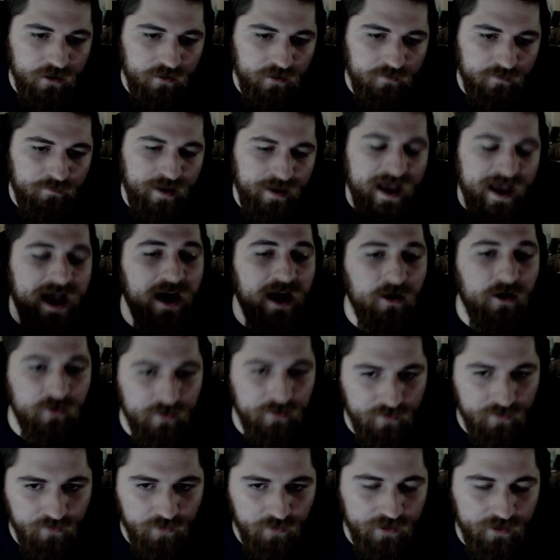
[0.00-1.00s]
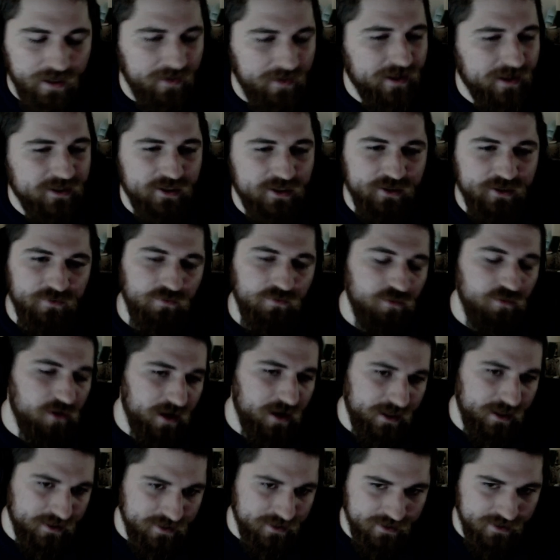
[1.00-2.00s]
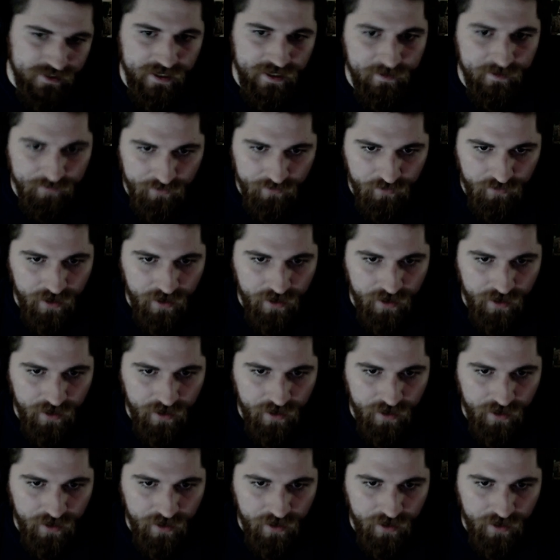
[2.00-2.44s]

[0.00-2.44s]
power in the world. Now, that's just one example.